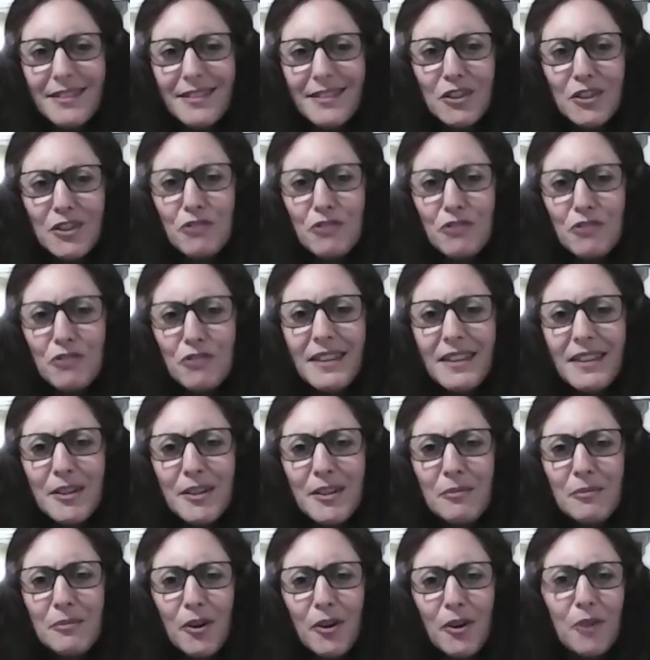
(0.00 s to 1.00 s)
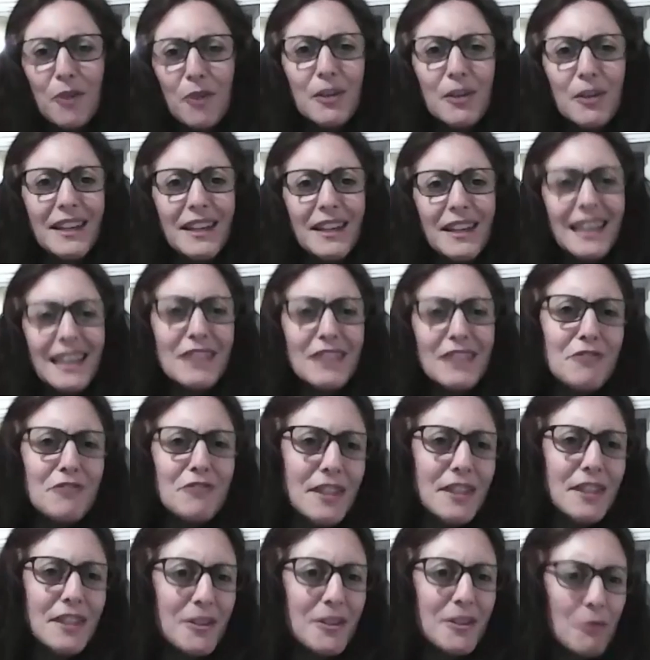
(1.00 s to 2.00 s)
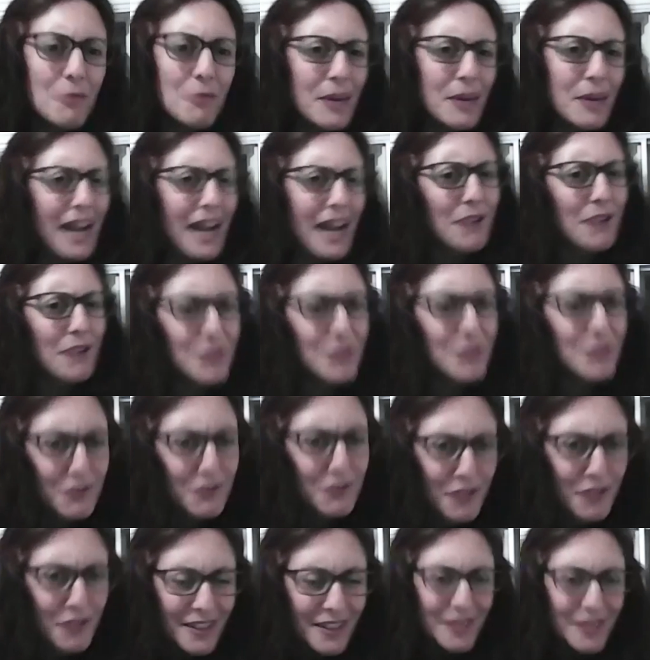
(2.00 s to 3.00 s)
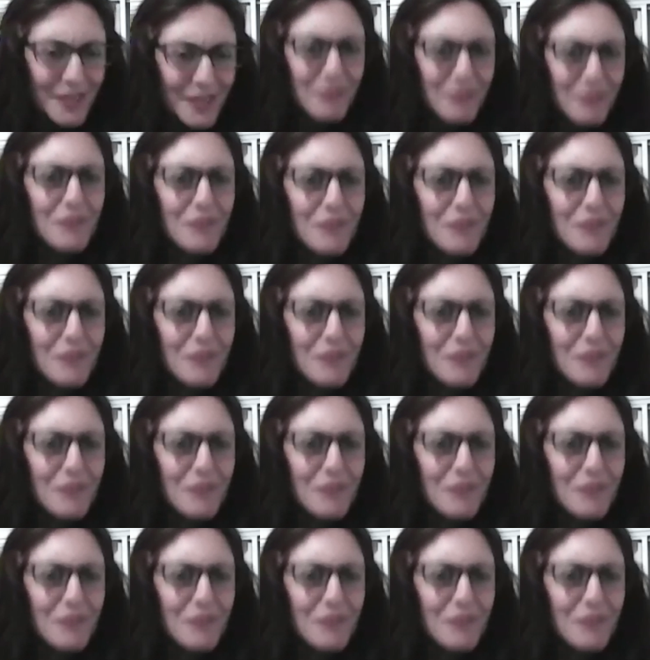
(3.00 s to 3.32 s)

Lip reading: rhythm? Are we in rhythm? Are we out of rhythm?